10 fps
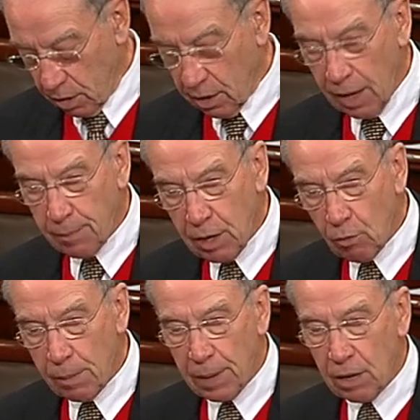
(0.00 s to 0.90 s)
Let me
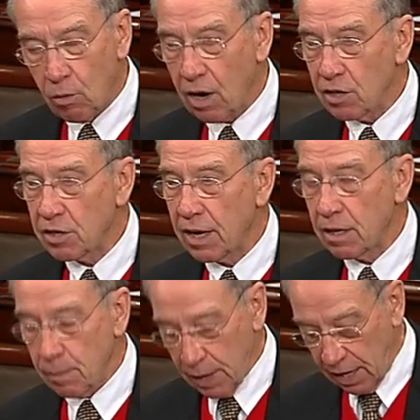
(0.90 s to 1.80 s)
repeat what I said
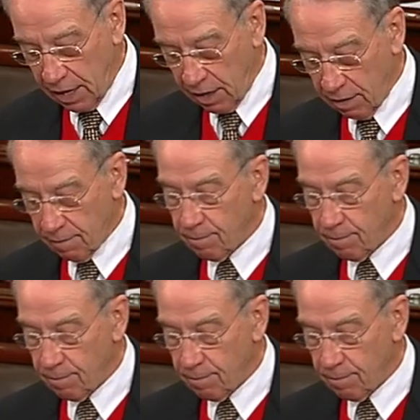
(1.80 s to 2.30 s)
at the beginning.